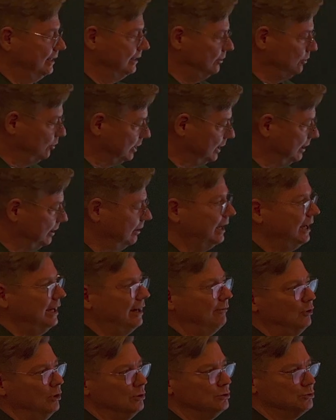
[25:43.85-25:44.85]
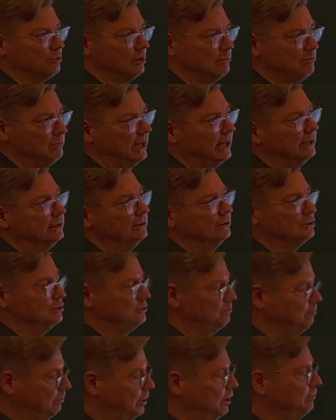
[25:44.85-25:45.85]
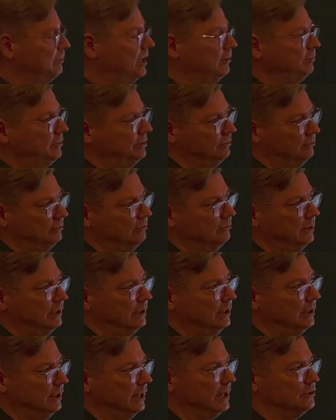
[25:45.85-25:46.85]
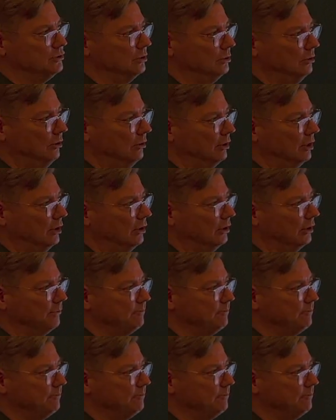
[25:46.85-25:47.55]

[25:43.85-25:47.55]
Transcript: you can have those reminders pop up uh, as you go along.